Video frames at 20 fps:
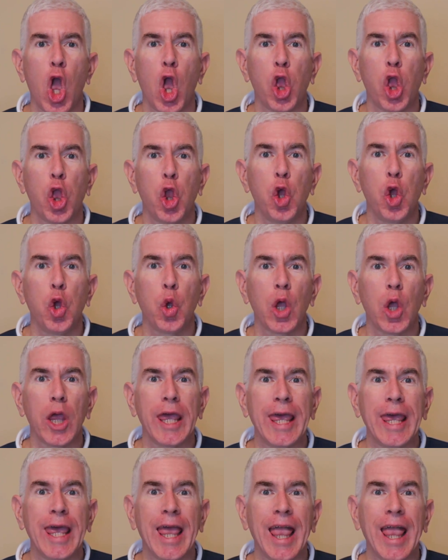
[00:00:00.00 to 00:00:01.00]
Du
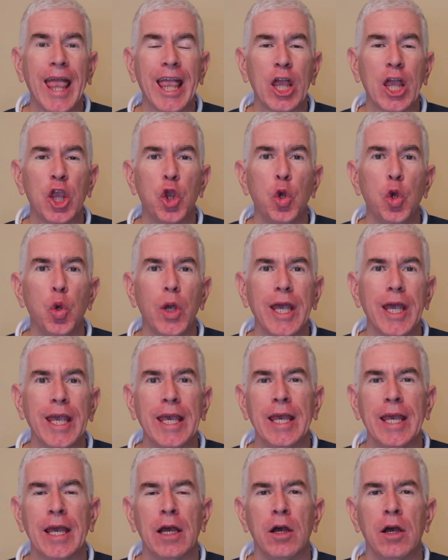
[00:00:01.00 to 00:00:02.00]
riz, du
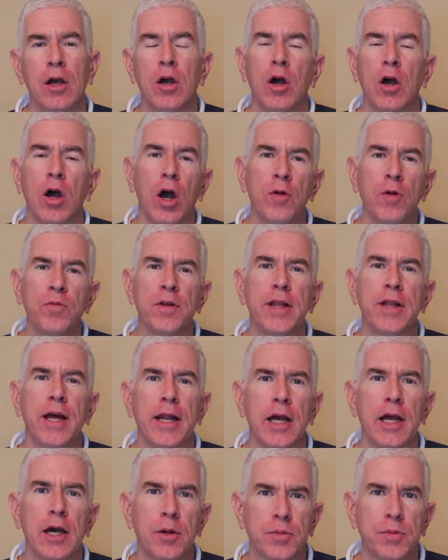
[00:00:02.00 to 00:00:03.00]
riz. Hopefully that
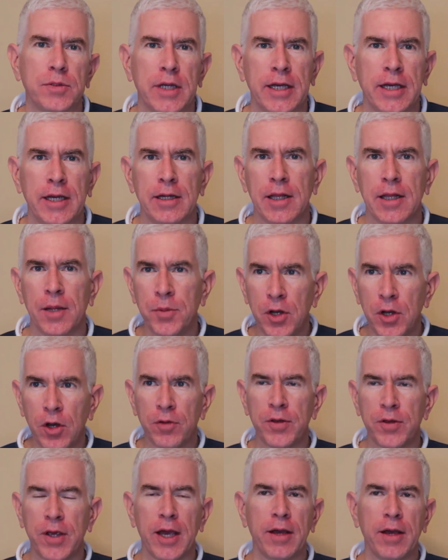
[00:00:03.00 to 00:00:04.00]
helps, and let me know
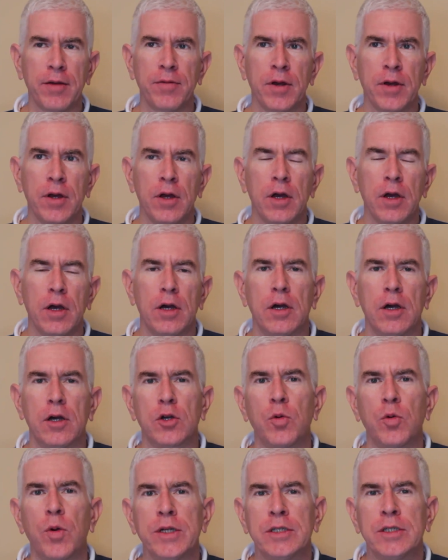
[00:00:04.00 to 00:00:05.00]
if you have
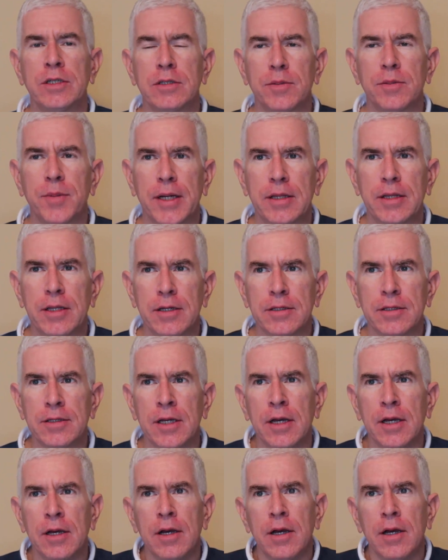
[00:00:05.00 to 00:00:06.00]
questions about this.
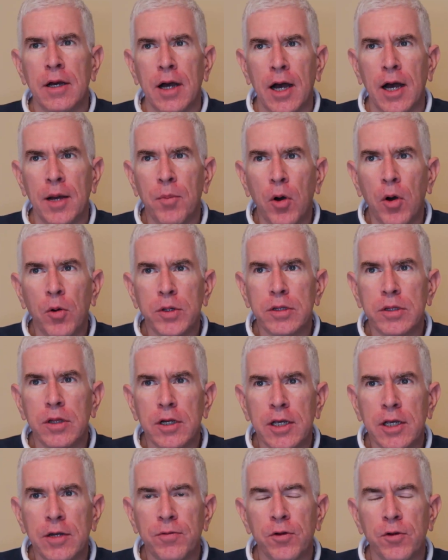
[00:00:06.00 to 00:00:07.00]
I'm always
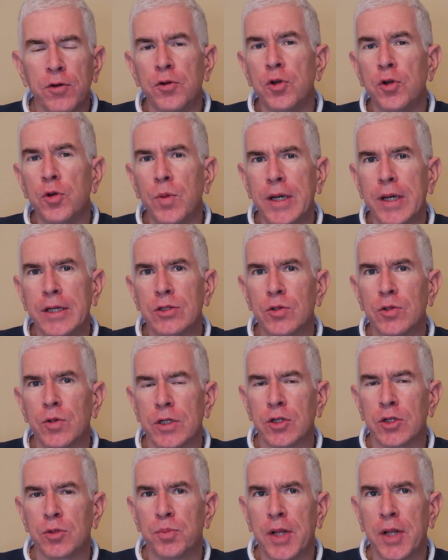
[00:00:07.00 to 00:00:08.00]
looking for new ways to
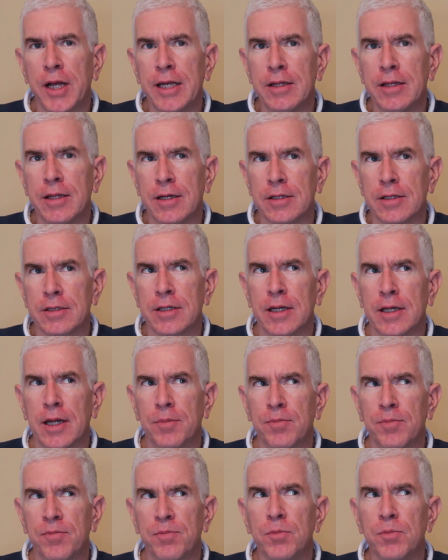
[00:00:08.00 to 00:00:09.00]
explain this, and
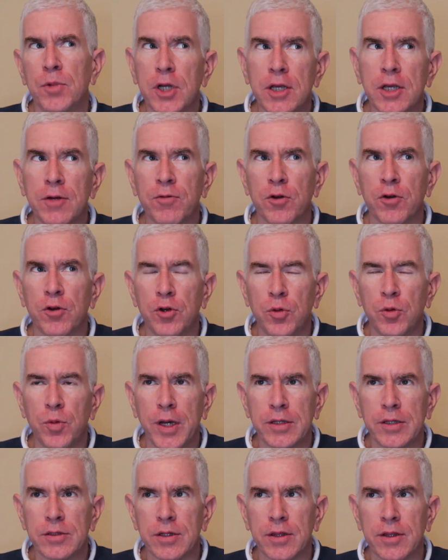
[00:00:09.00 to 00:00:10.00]
I'm looking for new
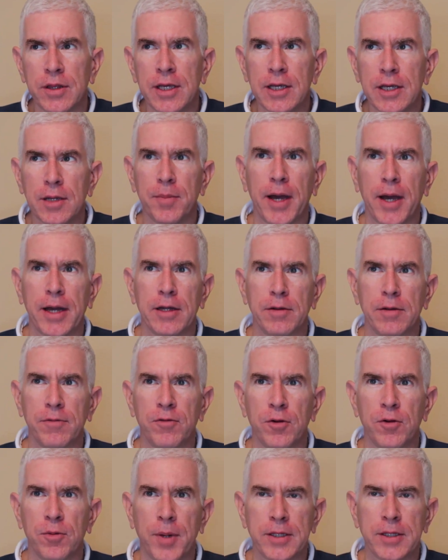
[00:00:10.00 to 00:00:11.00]
ways to think about it
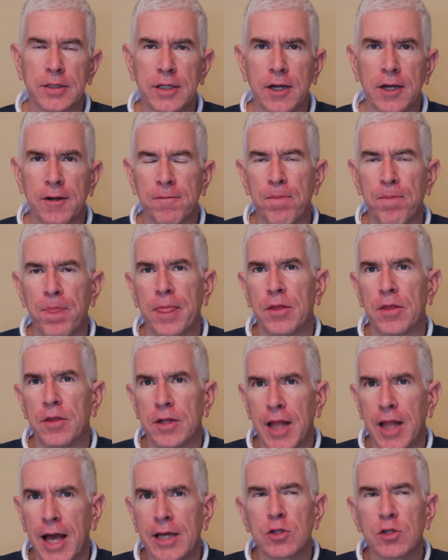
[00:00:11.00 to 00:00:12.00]
for myself. The
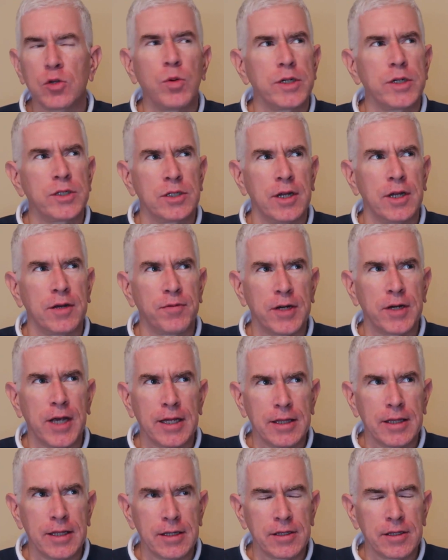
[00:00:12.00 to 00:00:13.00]
last question, I
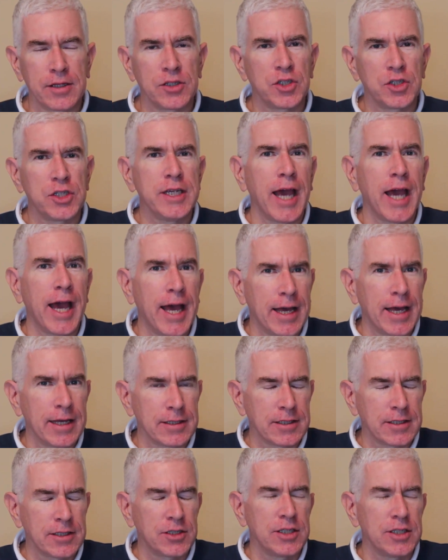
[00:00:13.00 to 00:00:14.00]
forgot this, she
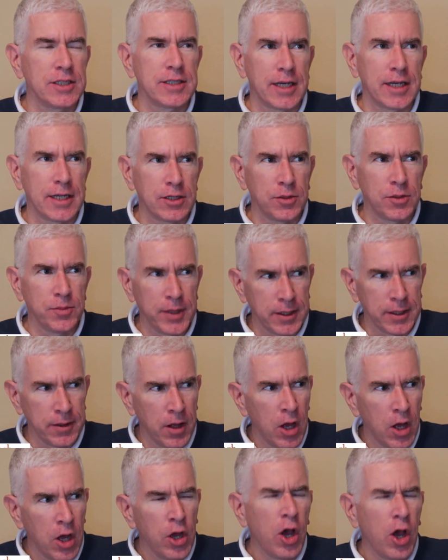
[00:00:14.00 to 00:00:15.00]
said to me,
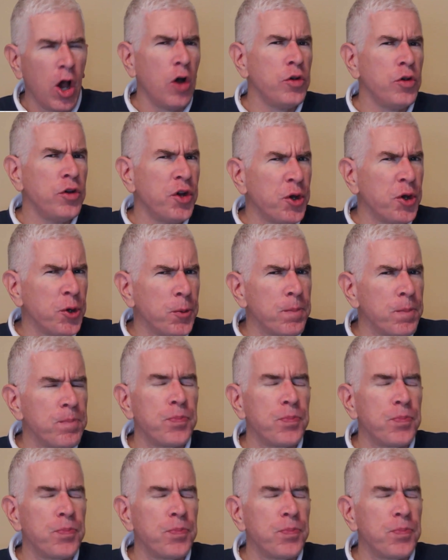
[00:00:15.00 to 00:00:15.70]
oh, you know,